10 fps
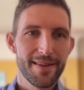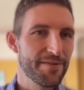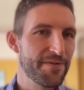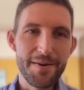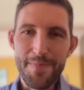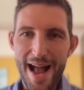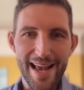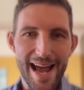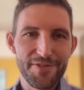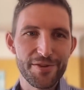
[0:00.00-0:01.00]
The
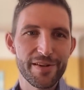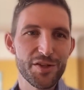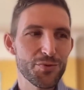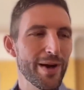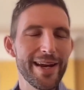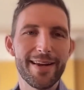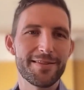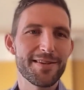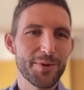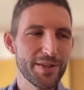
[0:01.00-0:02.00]
feedback after it is
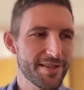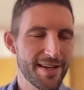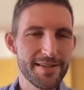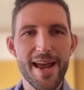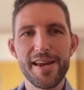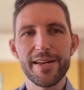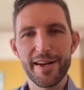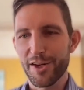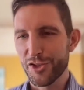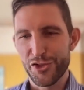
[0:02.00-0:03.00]
weak. Someone says, hey, you
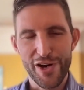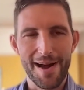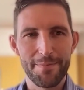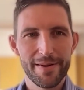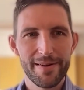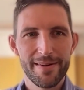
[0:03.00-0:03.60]
did a good job.